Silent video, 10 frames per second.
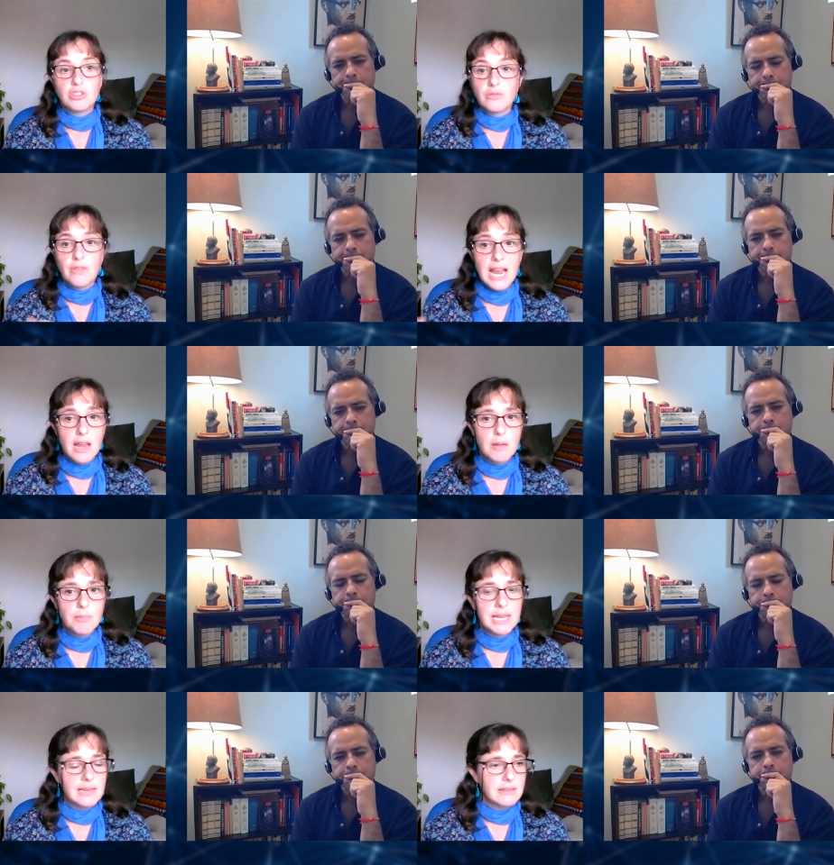Speaker 1: to
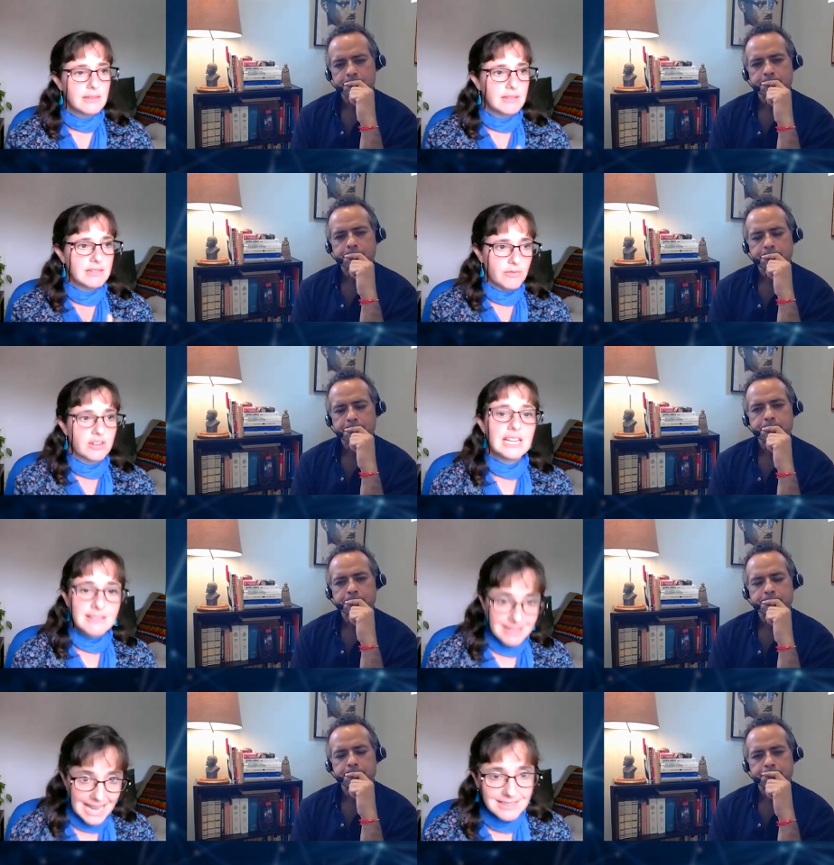develop in different
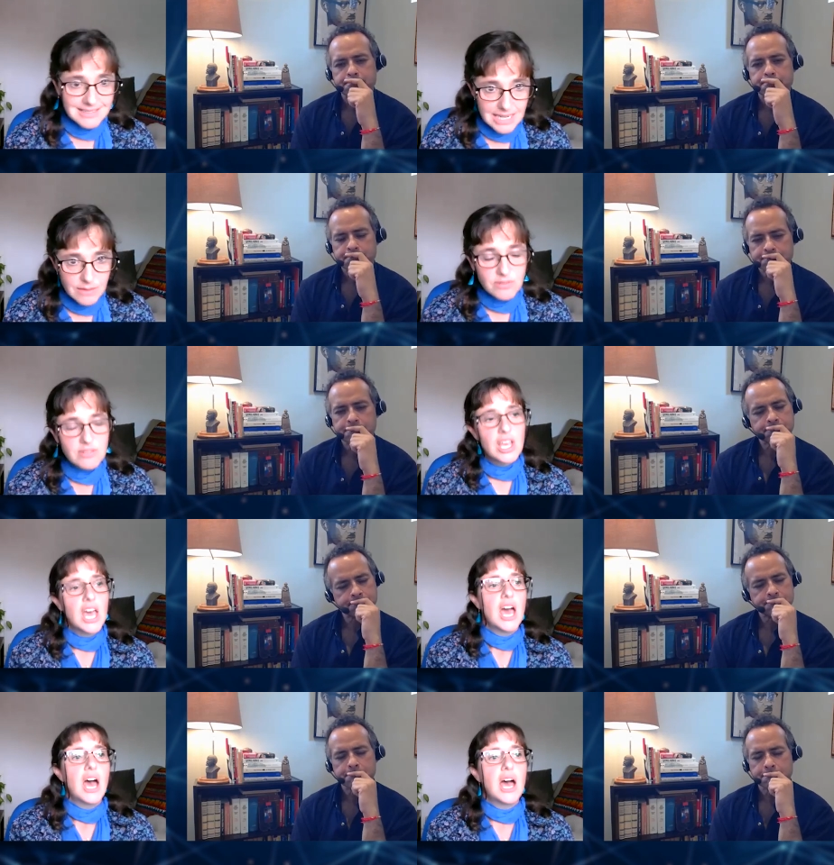incentives.
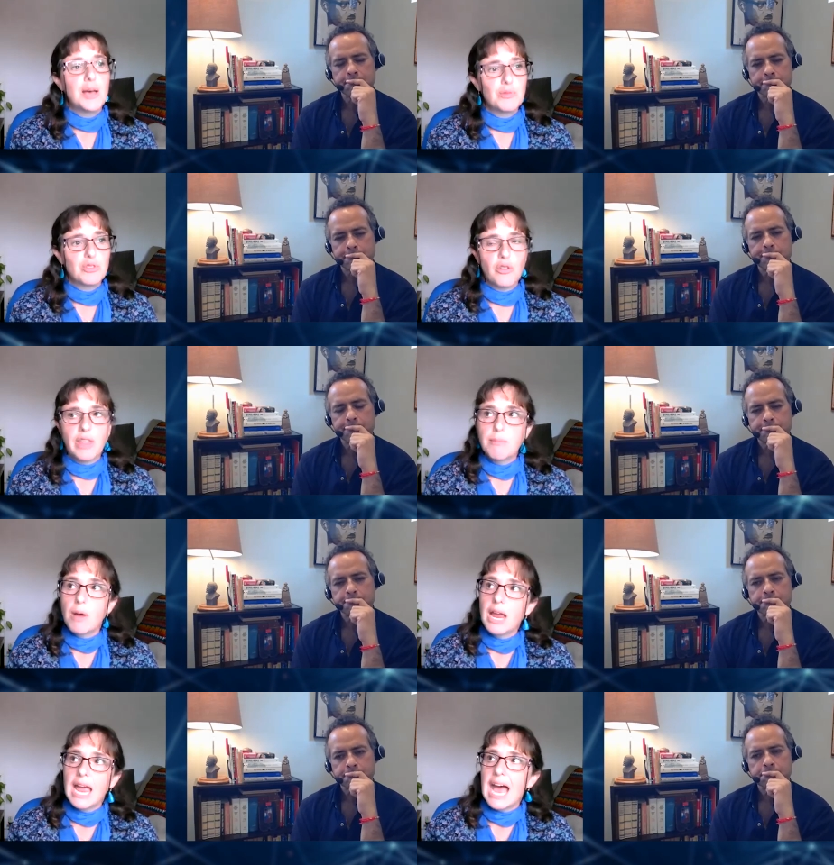So they
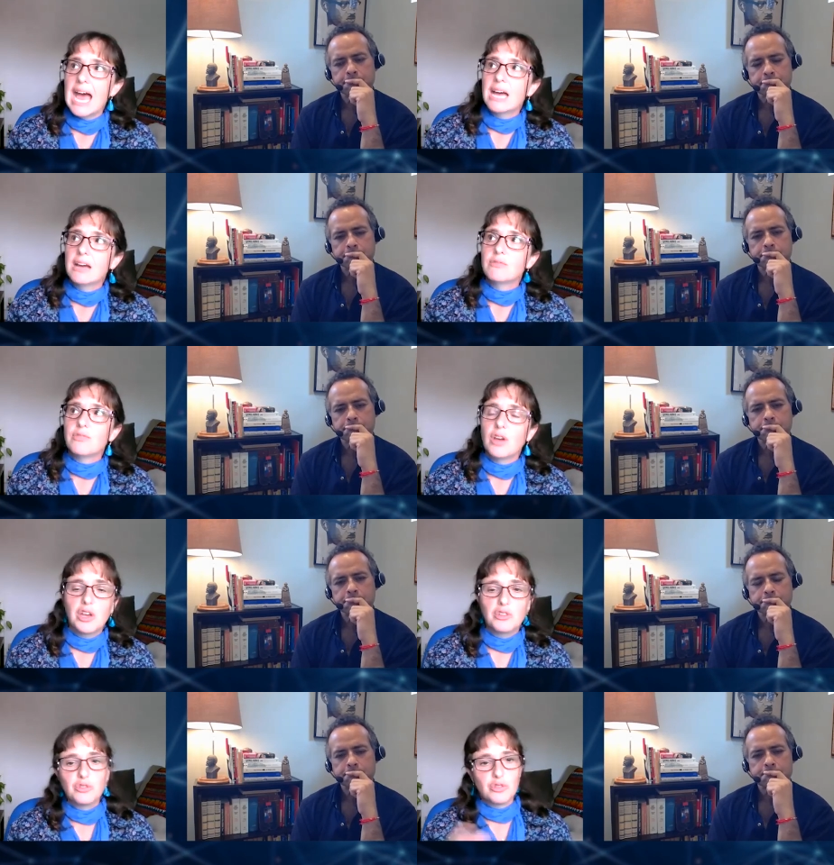might have
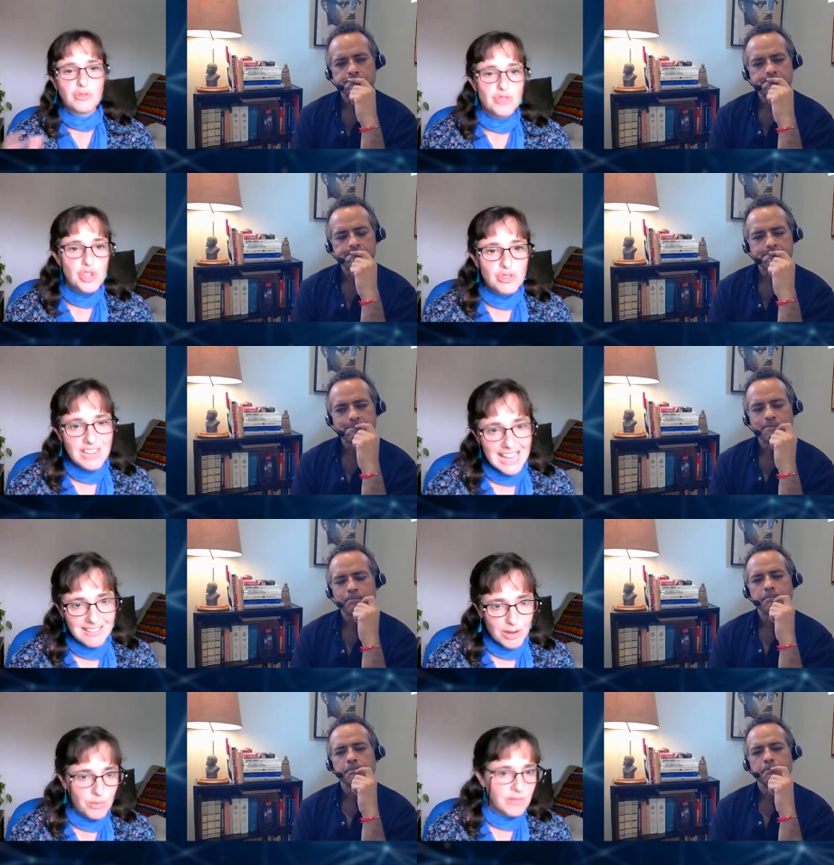a sort of
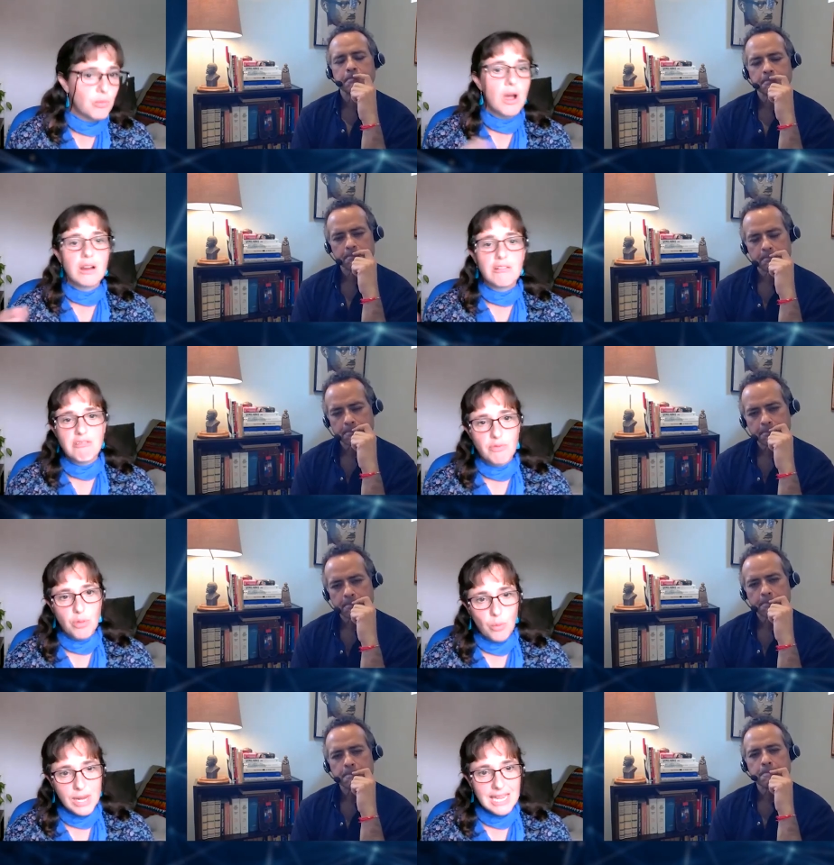newsletter with worker of
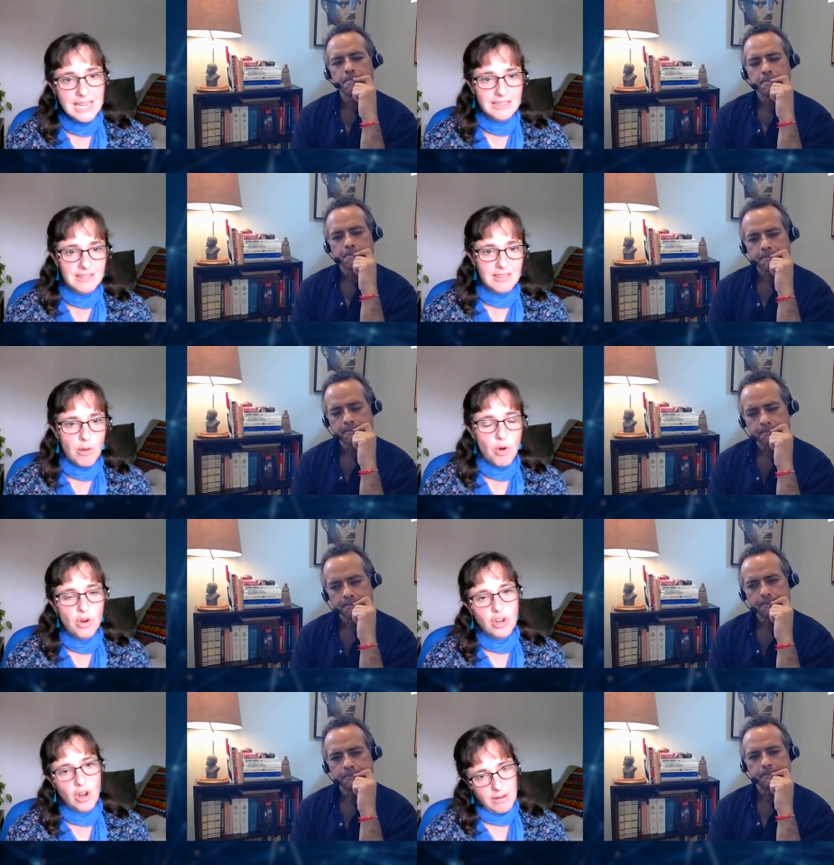the week and so
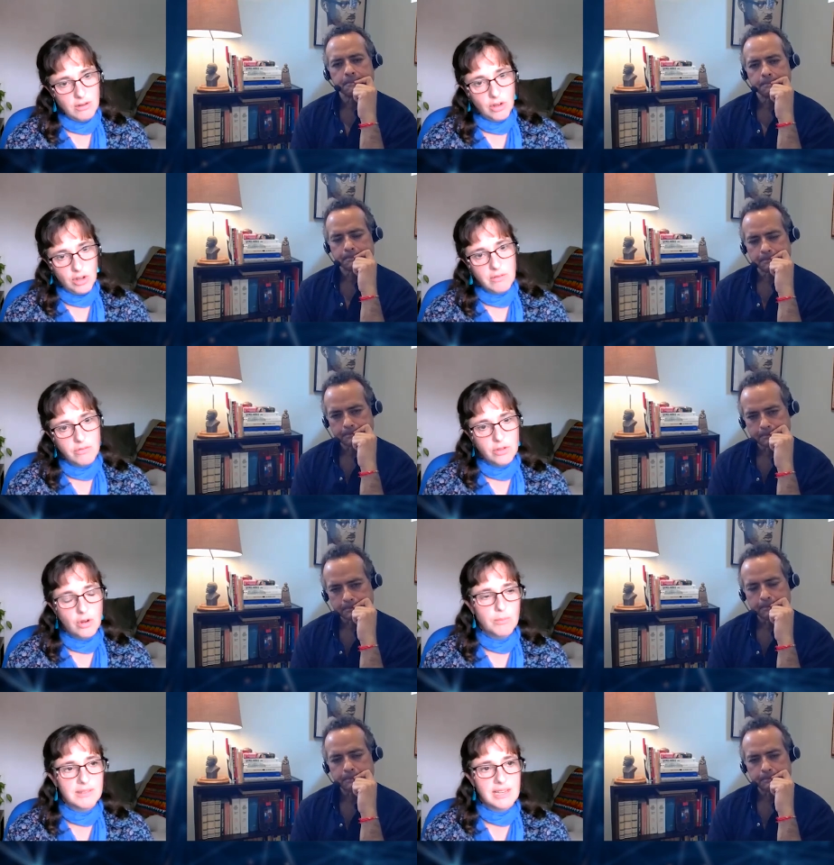on, like looking for
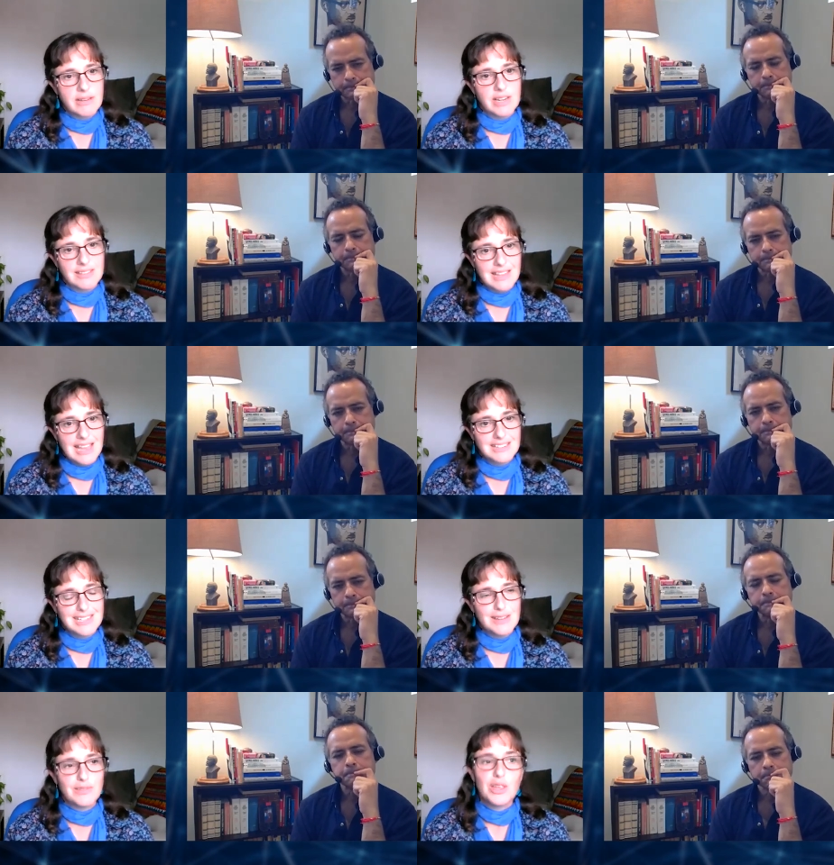non-material
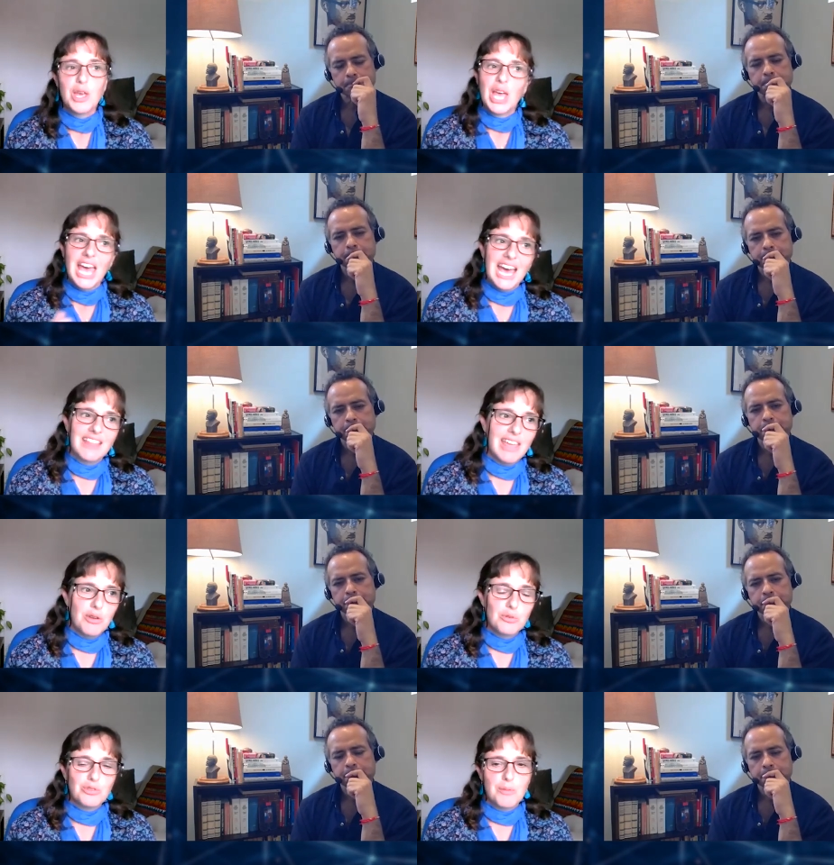incentives. And
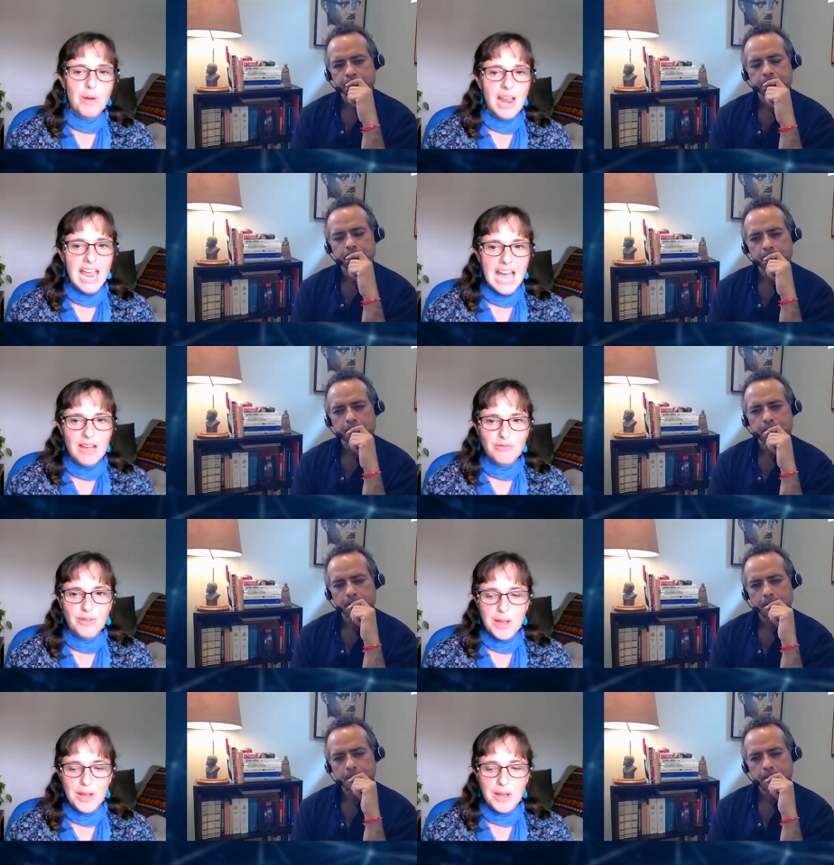they also might have,